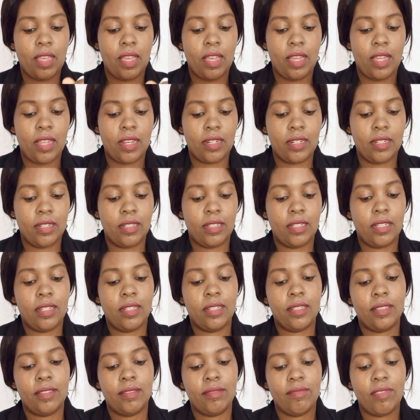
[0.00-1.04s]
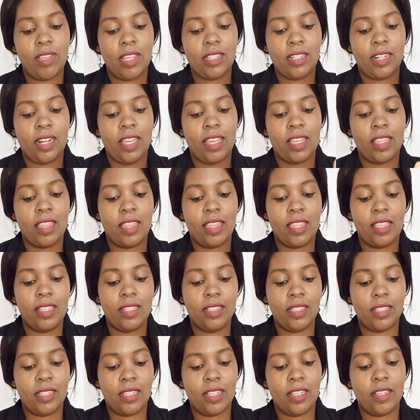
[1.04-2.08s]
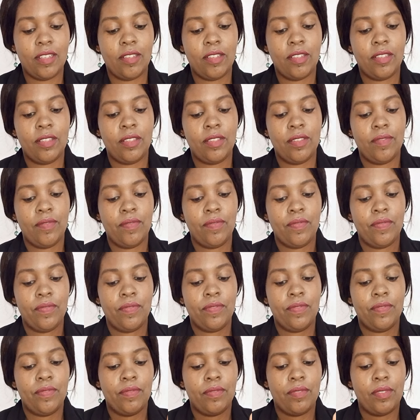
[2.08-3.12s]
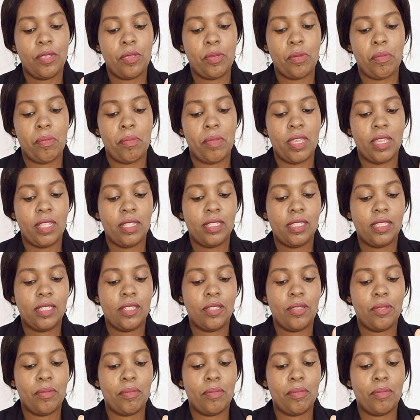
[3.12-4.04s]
and just like this, you mix